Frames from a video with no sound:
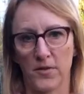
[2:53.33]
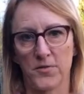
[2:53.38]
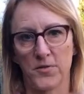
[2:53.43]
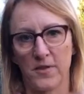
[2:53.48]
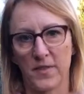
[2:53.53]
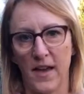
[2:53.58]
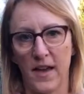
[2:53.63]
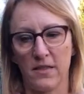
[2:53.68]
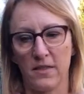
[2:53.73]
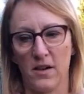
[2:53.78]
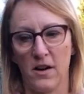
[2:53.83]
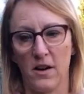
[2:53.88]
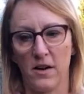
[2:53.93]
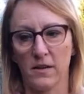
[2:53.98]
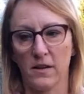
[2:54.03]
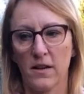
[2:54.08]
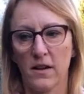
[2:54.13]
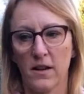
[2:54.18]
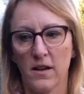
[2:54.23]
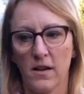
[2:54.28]
for that long.
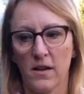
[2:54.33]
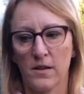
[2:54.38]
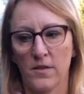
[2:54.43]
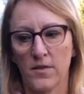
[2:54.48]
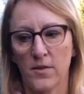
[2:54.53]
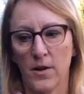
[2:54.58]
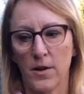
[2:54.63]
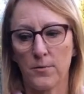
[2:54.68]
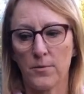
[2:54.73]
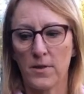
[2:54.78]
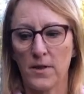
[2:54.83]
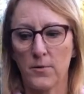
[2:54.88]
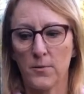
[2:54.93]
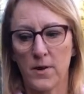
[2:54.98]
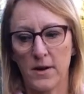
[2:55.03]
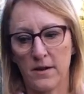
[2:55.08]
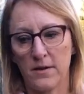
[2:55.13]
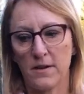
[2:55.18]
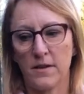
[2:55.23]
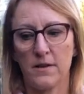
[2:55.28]
So I really
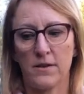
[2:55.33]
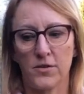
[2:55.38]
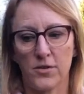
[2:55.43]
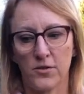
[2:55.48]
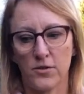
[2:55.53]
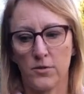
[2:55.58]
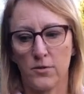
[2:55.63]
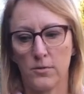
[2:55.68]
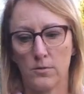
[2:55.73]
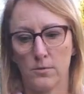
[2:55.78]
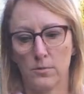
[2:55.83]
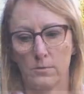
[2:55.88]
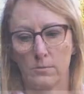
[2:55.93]
wanted it to